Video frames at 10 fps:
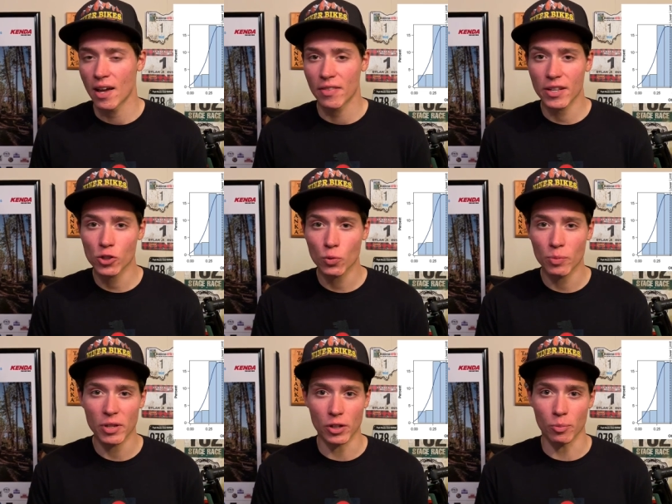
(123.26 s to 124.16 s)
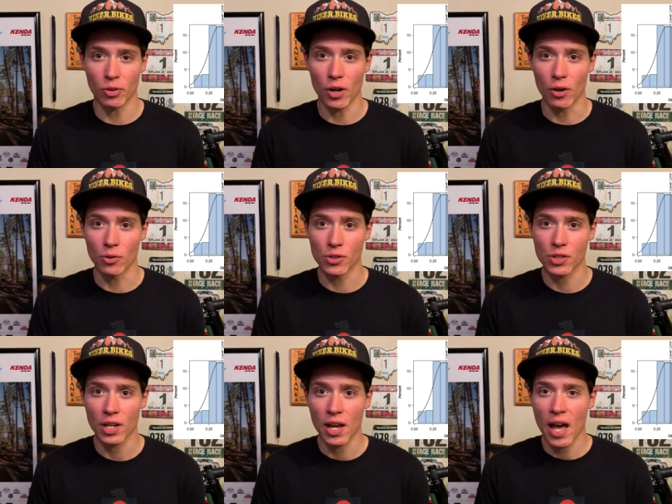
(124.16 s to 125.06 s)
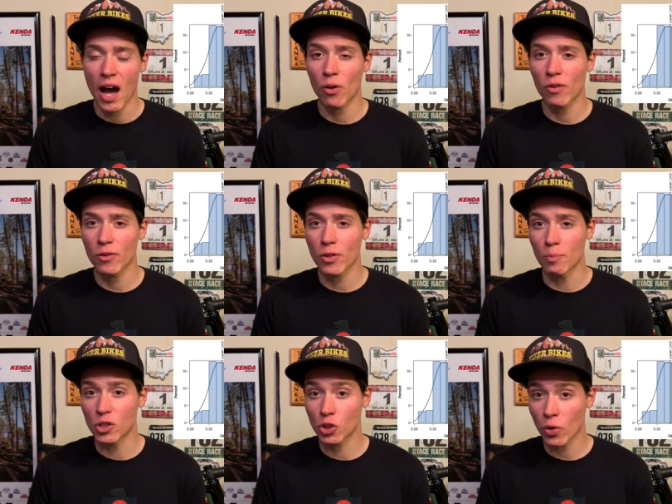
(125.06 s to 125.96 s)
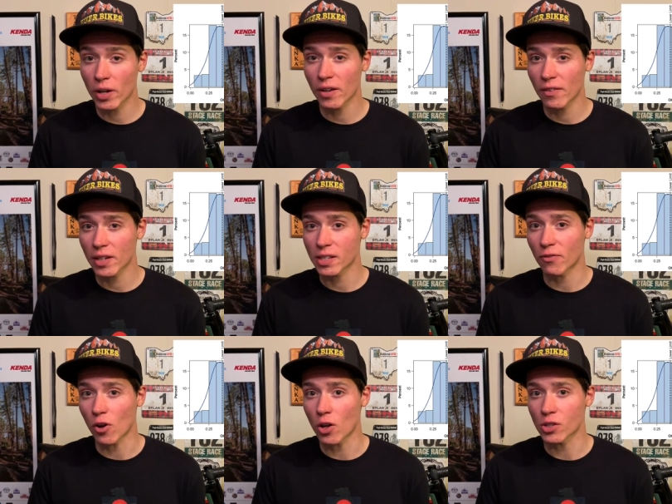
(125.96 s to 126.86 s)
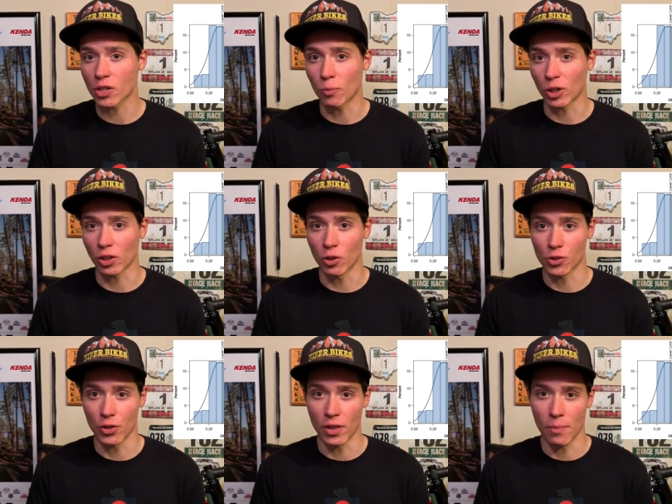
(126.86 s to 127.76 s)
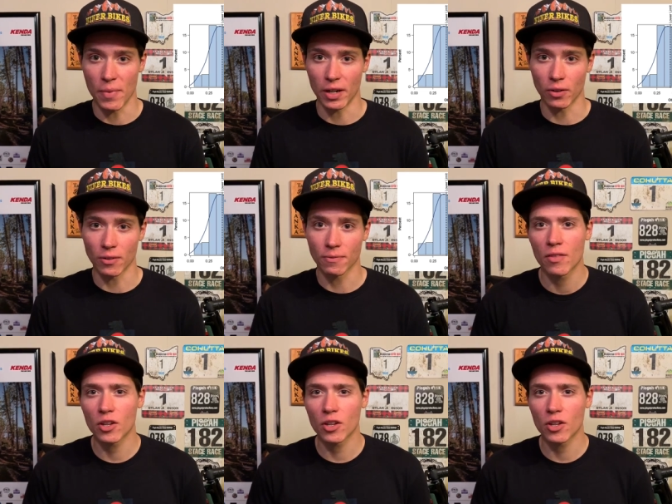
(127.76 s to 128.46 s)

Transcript: These would be your pros. However, the majority of us fall somewhere closer to the middle.